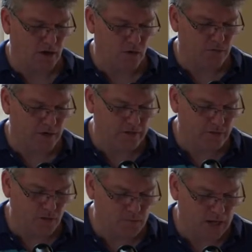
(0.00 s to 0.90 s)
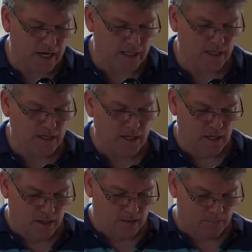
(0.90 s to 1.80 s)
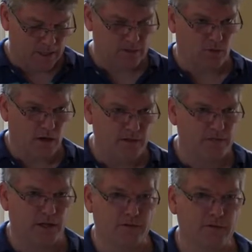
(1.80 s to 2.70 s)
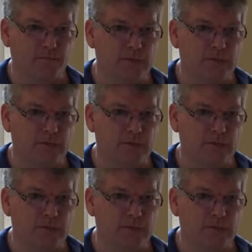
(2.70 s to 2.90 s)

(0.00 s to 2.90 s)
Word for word: over his own body, but the wife does.